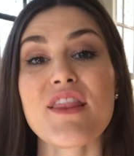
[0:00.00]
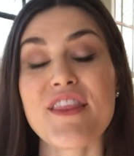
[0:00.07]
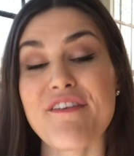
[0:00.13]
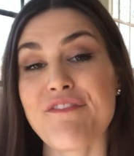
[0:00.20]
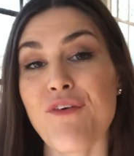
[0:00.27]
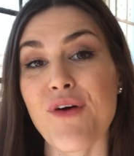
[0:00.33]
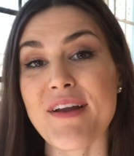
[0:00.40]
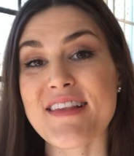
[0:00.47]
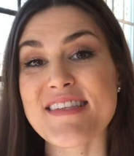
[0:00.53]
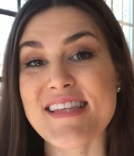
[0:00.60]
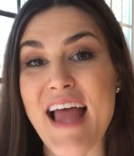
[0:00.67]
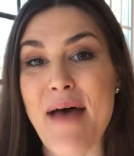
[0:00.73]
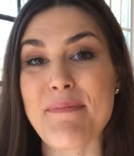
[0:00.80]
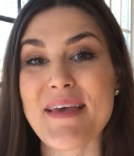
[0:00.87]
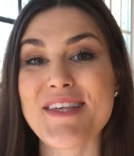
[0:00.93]
The fourth
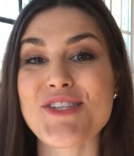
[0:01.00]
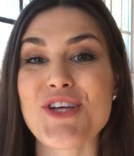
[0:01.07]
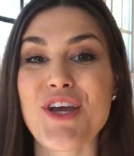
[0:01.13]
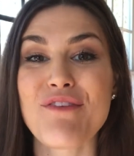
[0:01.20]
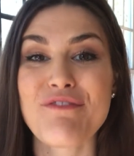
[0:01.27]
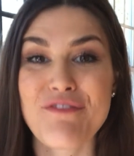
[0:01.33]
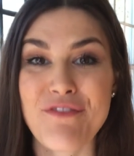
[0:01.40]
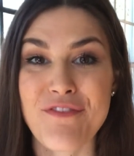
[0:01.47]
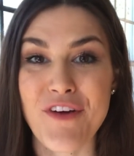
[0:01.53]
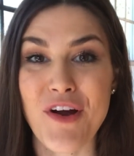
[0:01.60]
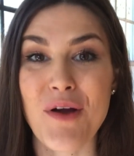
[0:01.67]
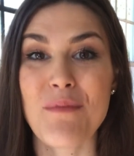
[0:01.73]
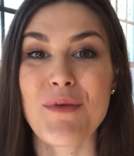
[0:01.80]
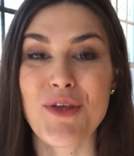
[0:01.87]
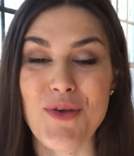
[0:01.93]
step is to
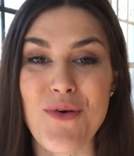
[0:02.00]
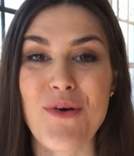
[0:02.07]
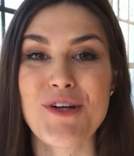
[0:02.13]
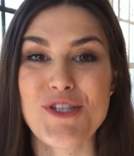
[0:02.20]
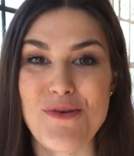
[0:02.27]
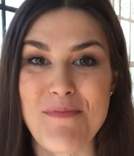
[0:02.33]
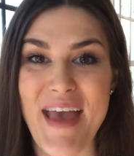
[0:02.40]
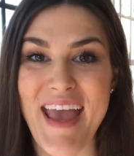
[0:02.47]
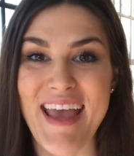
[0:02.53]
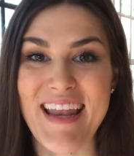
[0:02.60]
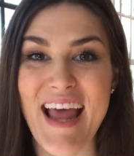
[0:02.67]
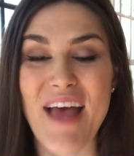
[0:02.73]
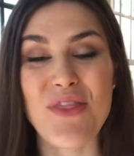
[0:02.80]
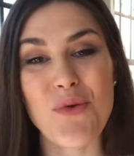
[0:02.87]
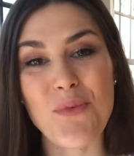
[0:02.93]
confirm your
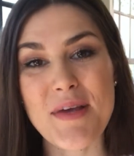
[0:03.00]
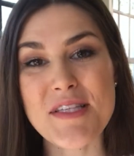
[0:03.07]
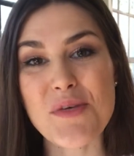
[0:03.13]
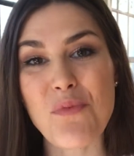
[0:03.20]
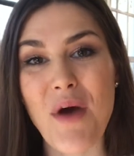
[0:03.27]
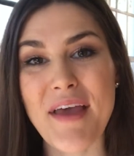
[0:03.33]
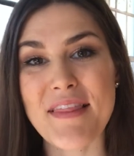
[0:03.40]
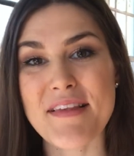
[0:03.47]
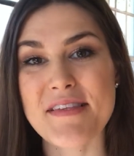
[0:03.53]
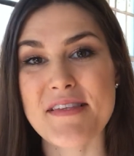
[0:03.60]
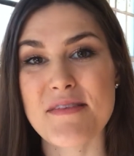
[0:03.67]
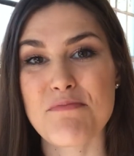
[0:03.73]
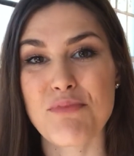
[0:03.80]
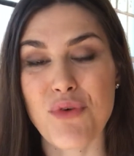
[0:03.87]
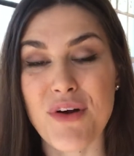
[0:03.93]
domain. And the reason why this
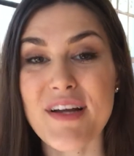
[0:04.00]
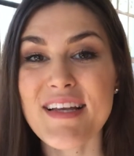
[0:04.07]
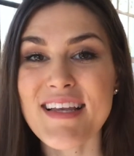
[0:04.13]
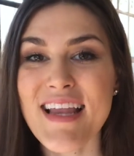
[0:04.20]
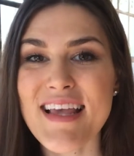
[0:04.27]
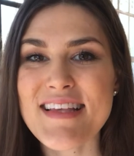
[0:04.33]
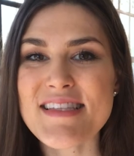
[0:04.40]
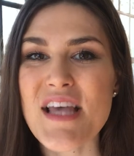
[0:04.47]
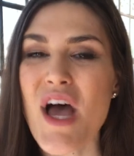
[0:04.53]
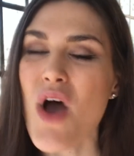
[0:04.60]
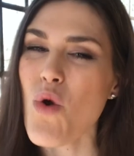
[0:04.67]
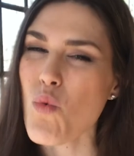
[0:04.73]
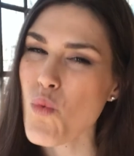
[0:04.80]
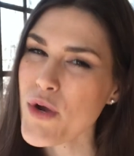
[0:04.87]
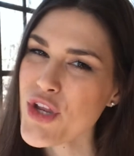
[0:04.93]
is important is
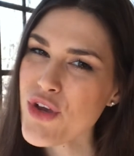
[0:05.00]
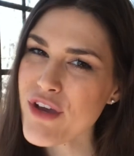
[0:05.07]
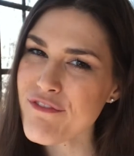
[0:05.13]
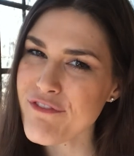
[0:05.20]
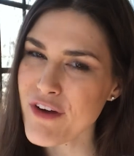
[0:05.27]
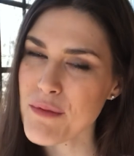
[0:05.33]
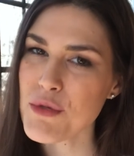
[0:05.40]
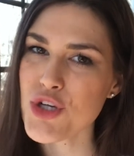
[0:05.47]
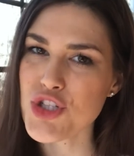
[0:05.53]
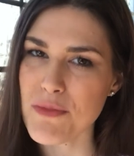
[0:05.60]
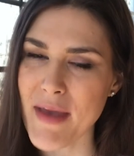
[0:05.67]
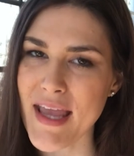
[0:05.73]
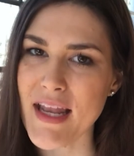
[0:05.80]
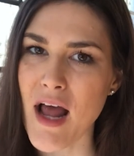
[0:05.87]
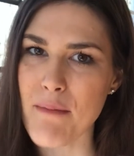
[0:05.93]
when you confirm your
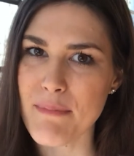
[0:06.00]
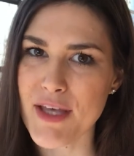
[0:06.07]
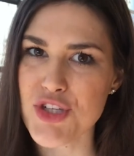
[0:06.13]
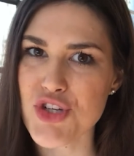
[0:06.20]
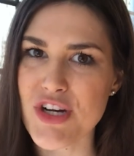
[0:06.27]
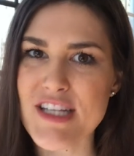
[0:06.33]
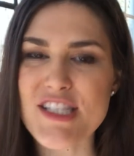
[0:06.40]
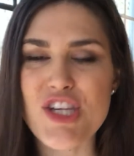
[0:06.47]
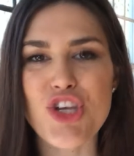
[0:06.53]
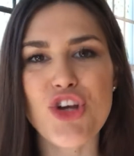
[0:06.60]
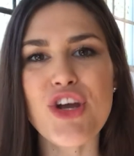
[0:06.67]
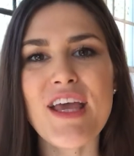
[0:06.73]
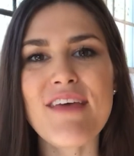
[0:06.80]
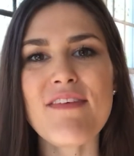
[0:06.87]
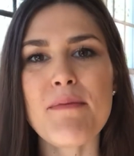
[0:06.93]
domain on Pinterest,
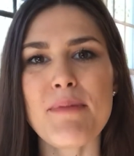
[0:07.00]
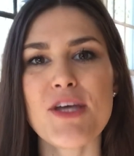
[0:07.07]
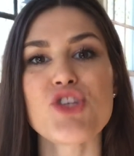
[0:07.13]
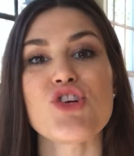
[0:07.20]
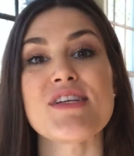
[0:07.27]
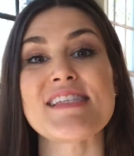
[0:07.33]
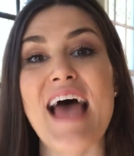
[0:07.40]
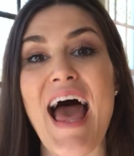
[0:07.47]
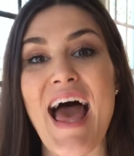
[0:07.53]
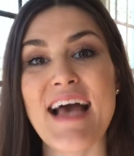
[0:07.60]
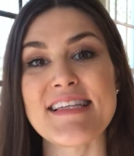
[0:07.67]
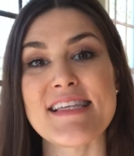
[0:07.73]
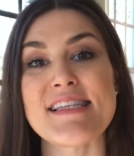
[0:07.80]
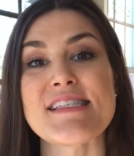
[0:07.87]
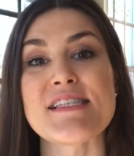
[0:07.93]
you're giving Pinterest
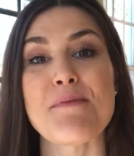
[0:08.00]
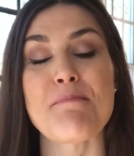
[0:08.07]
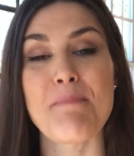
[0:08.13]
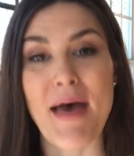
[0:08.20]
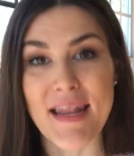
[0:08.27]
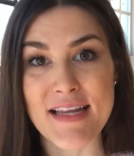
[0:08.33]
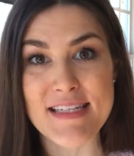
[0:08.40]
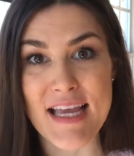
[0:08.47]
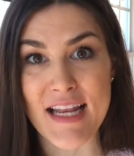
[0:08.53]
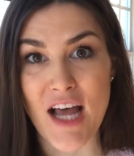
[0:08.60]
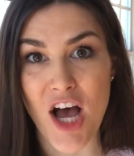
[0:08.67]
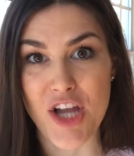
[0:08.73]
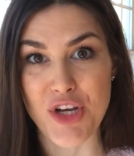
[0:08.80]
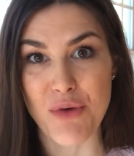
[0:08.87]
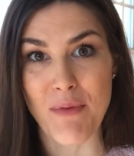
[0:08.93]
access to
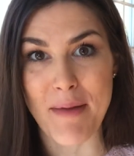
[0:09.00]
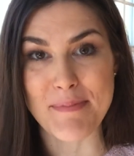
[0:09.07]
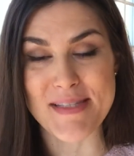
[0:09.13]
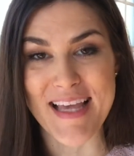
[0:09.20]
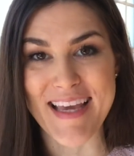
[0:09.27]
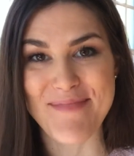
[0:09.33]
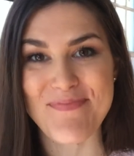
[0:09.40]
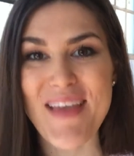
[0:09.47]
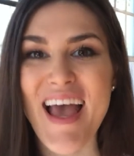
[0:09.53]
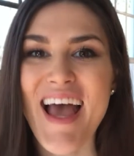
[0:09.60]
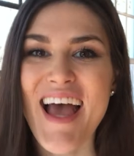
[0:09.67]
metadata on your website.